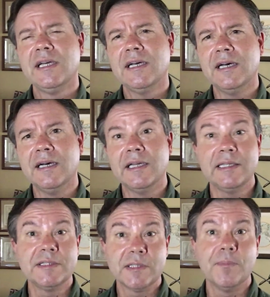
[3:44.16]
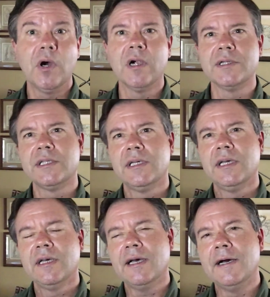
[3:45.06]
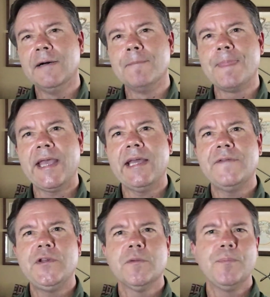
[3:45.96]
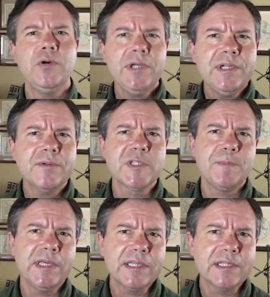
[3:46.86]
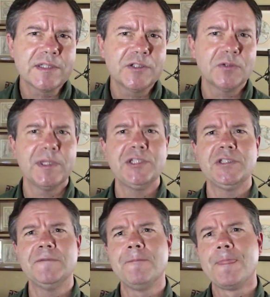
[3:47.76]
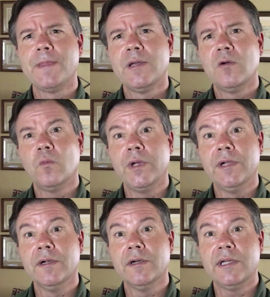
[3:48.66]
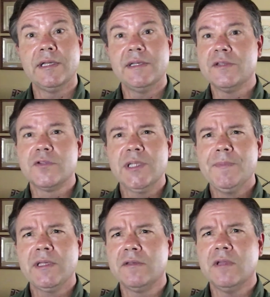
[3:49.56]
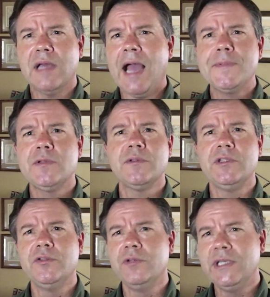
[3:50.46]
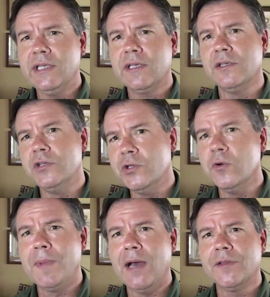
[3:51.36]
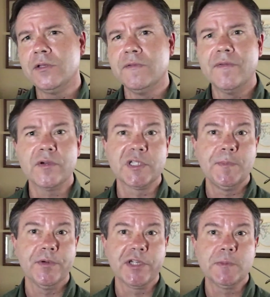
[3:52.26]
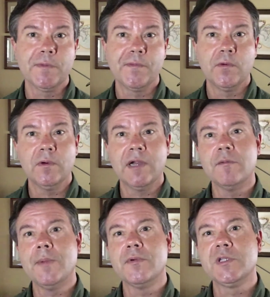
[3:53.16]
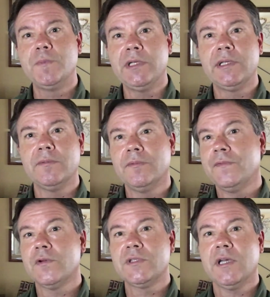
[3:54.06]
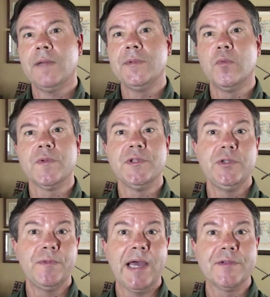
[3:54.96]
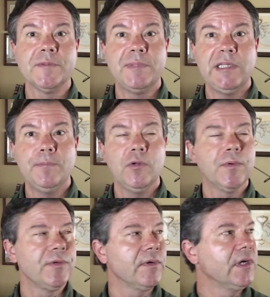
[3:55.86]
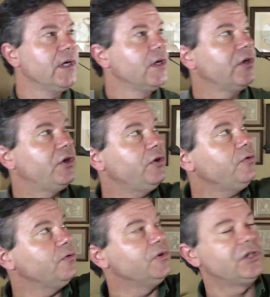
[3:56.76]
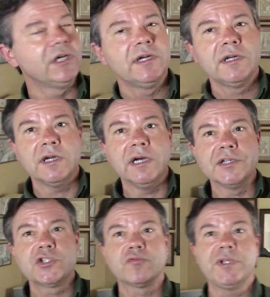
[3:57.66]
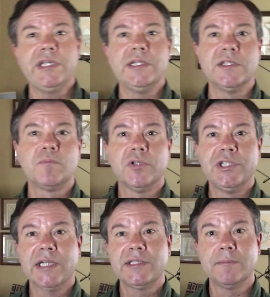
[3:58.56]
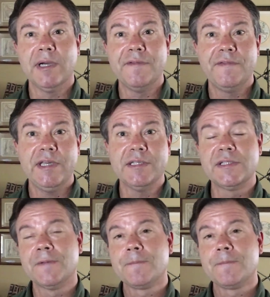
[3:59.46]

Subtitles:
at least in part. And if you're put into a speaking situation where there's something absolutely unique and new about it that you never experienced before. I remember speaking first time to more than 2,000 people where there were huge screens projecting my face